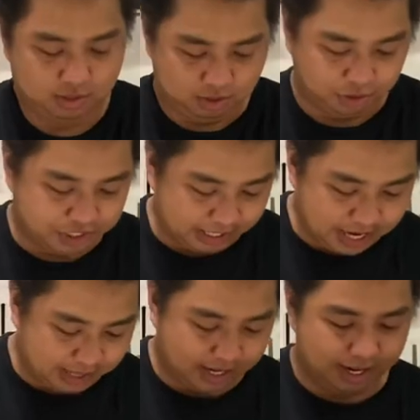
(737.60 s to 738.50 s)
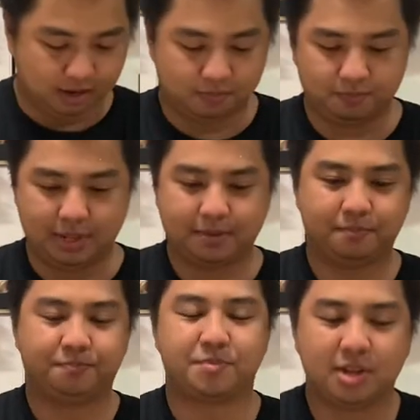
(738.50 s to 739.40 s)
So check natin.
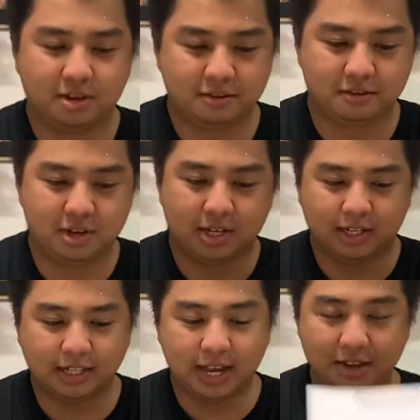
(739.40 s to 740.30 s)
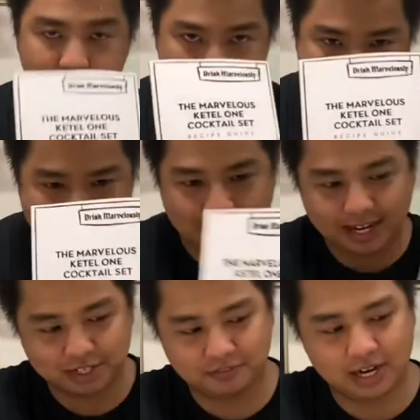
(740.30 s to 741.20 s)
Ganda. The design
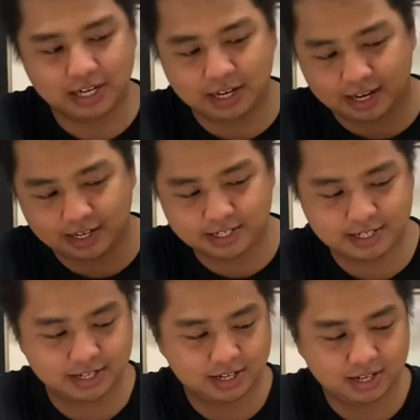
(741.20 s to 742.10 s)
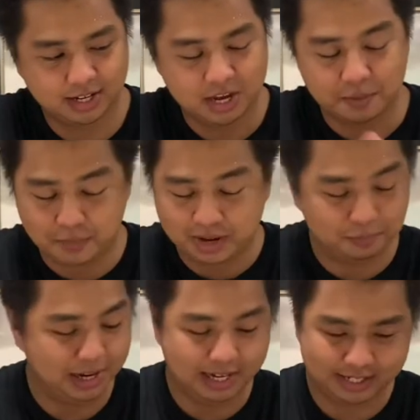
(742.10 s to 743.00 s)
is very nice.
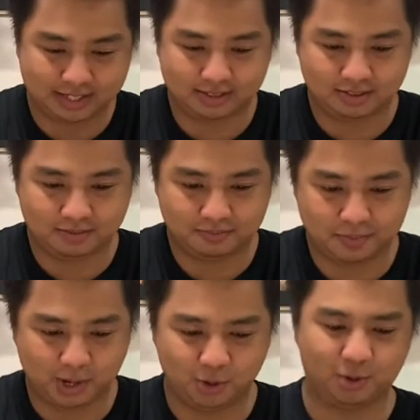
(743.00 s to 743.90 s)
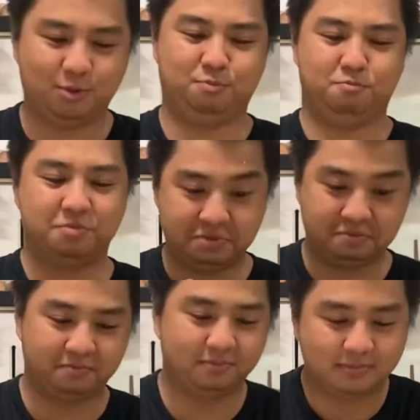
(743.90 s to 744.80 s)
Minimalist, pero
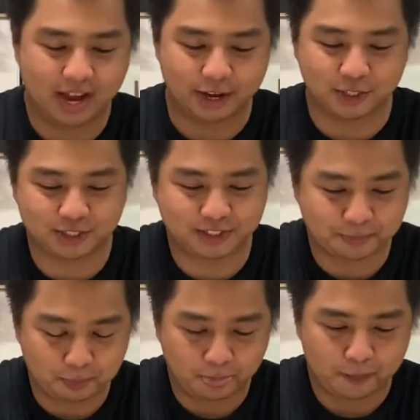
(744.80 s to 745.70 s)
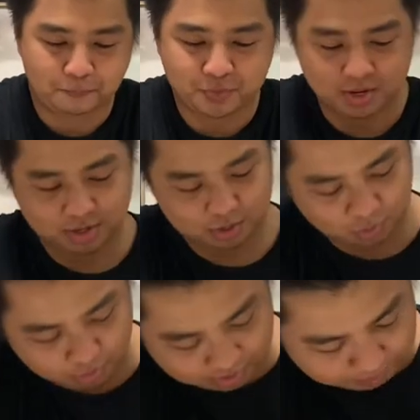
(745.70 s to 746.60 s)
ayos.
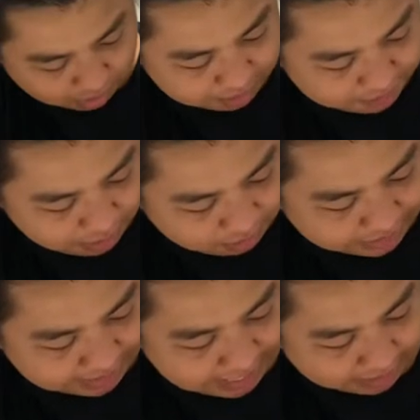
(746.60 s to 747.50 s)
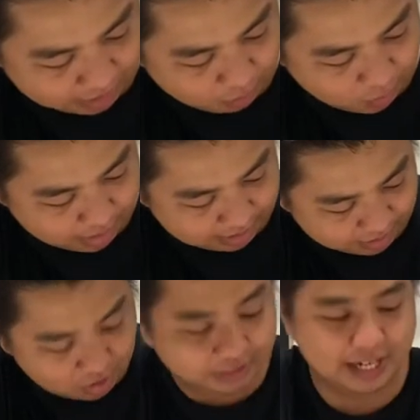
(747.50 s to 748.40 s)
So the marvelous Ketel One
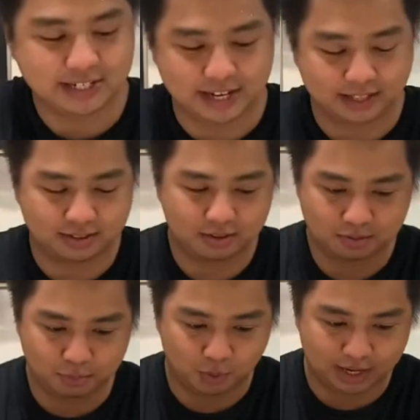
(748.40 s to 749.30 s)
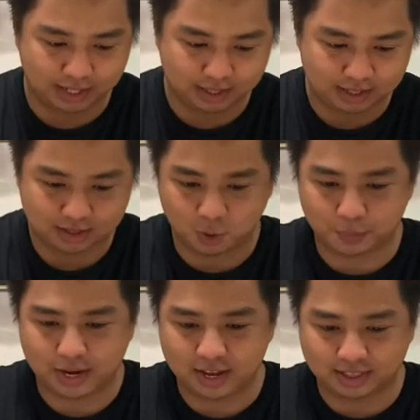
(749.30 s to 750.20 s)
Cocktail Set booklet.
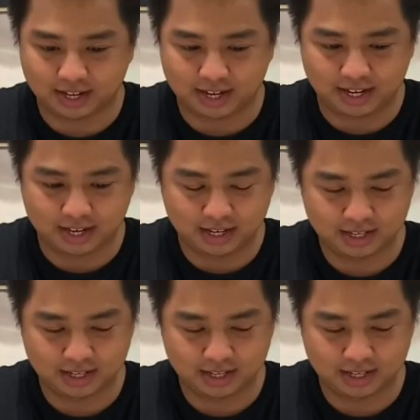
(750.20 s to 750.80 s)
Open natin.